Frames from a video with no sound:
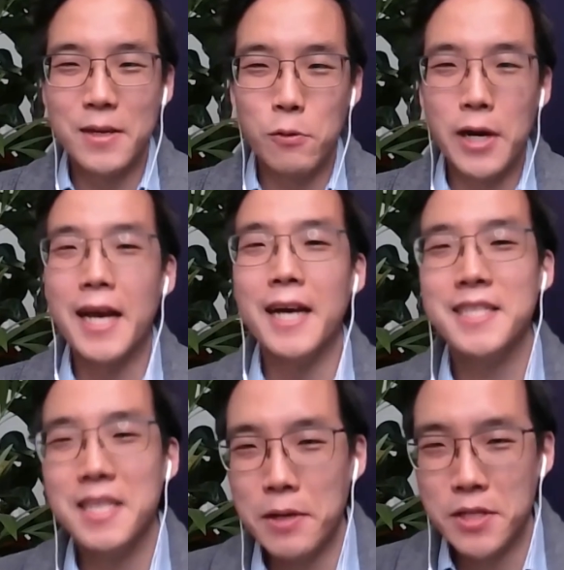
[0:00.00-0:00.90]
what I
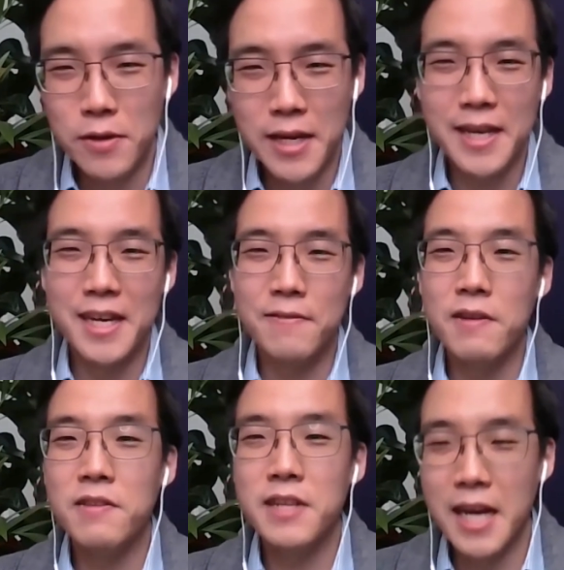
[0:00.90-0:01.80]
ask them is, okay, if you
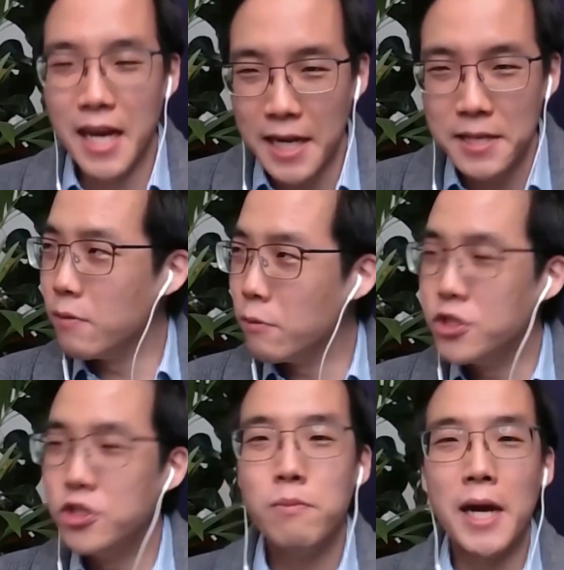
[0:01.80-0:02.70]
have nothing to hide,
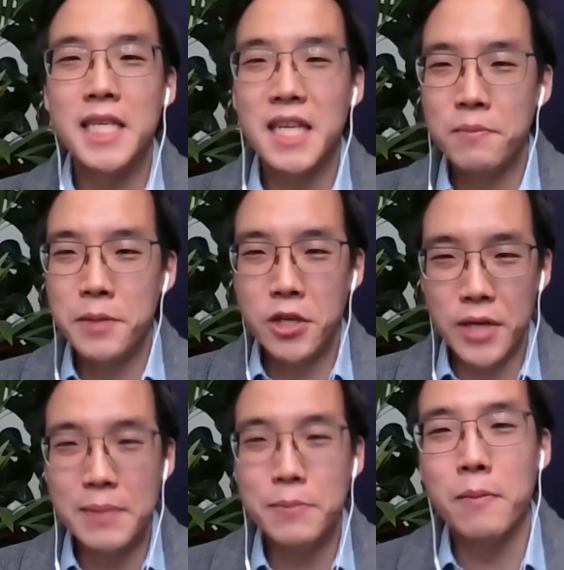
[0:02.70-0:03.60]
would you mind giving me your email